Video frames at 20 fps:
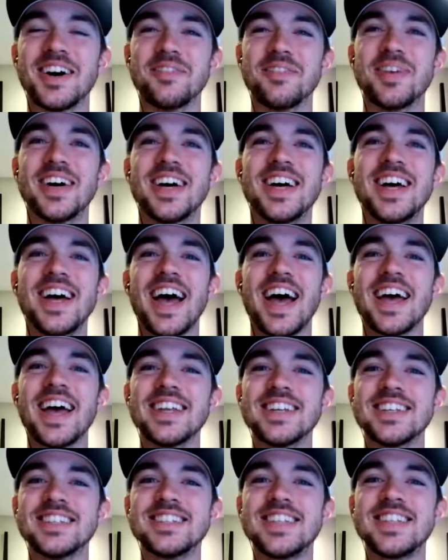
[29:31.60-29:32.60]
um,
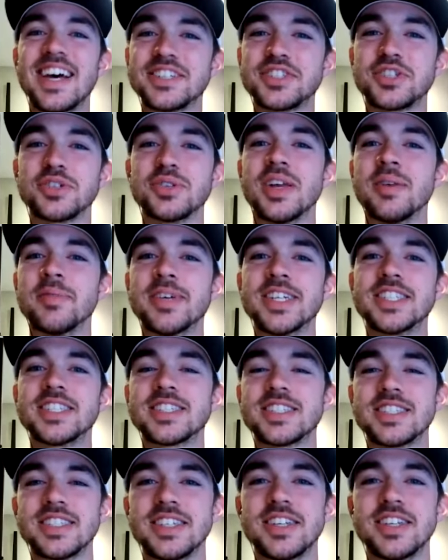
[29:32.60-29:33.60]
and test your
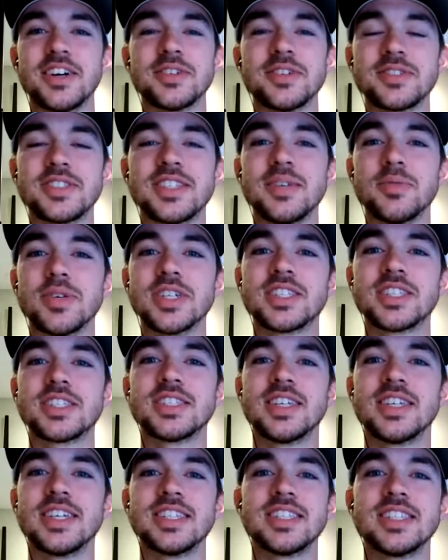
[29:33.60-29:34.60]
limits you know see
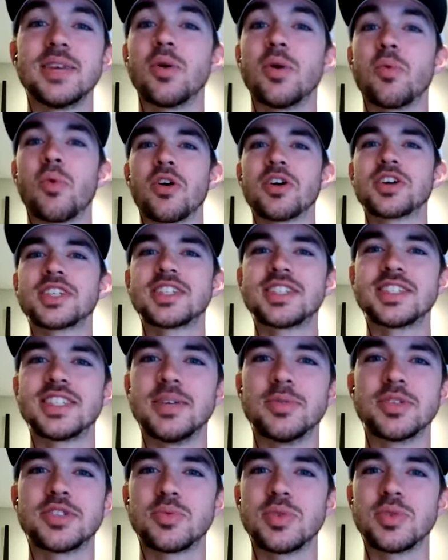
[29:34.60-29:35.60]
what's see what works
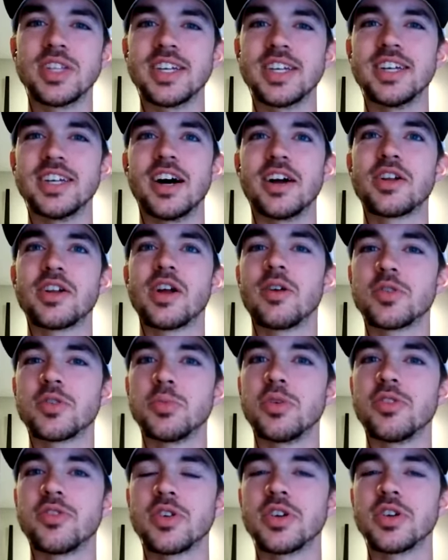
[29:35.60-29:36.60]
see what's really
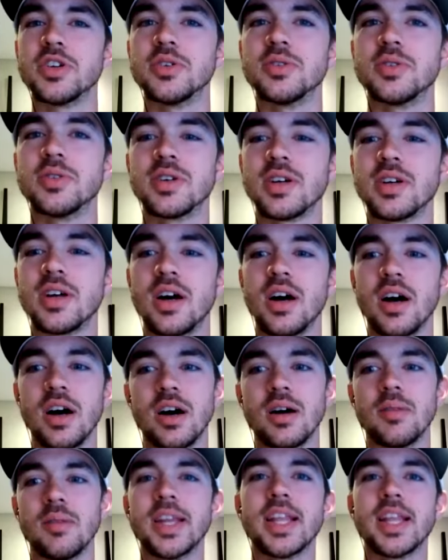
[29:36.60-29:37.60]
uncomfortable for you
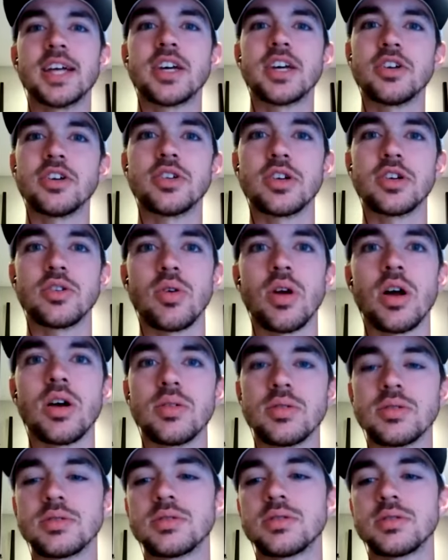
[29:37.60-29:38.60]
um, and that's how you're going to
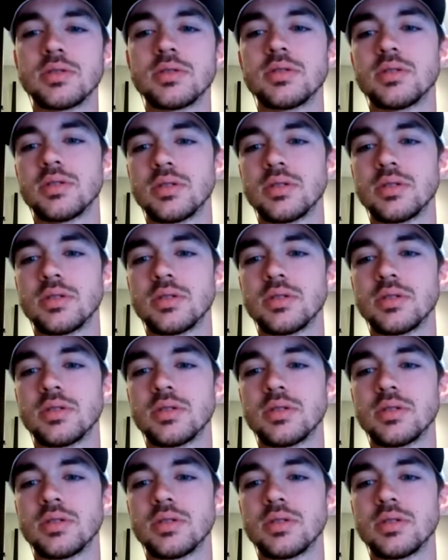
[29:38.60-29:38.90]
grow well